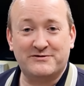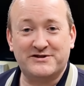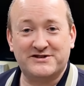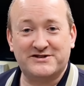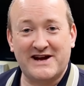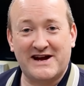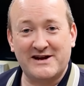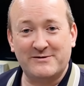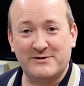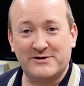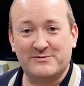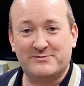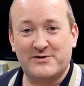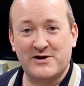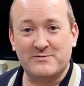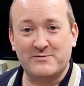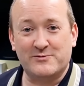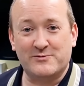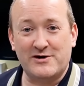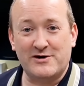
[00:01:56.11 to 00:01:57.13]
understanding what the
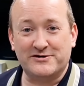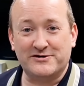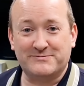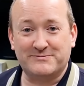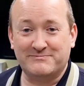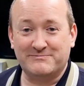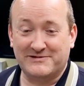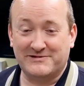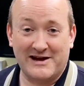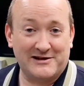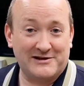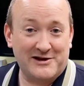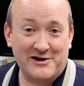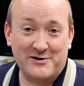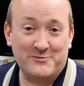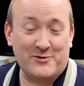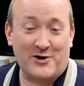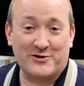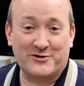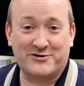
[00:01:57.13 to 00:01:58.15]
problem was, let
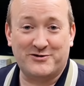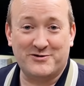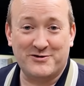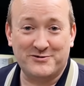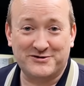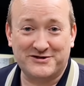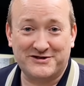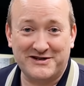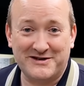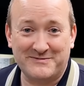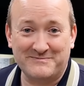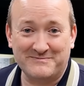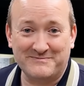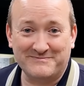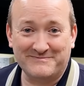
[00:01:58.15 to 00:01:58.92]
alone what caused it.